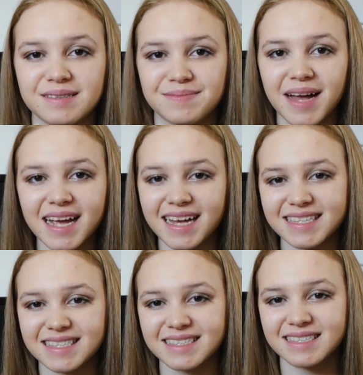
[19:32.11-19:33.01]
Bye
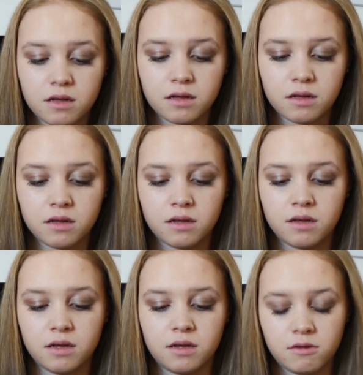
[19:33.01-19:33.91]

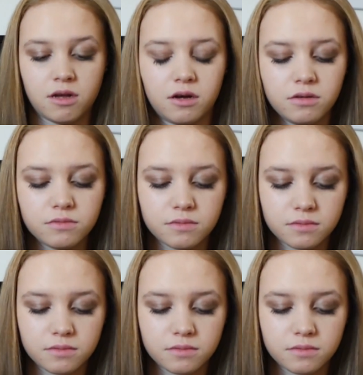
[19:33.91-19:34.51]
guys! Oh.